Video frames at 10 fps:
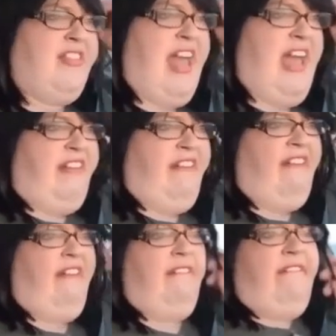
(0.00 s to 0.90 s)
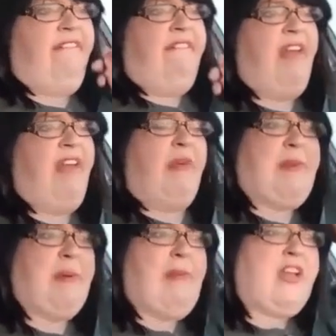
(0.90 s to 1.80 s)
Natter? what
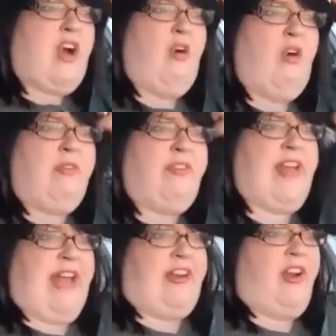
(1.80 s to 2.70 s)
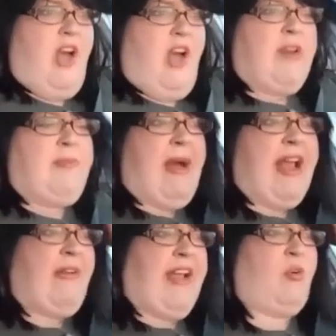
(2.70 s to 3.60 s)
about my comb over, Natter? What about
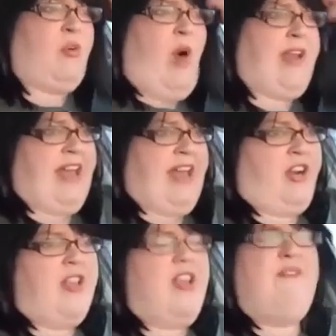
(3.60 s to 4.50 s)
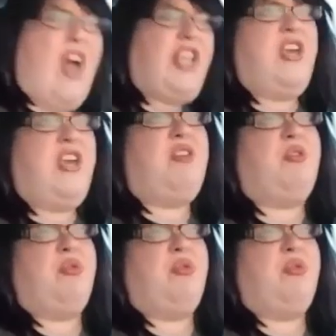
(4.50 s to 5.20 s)
my great twat, Natter? Fuck you!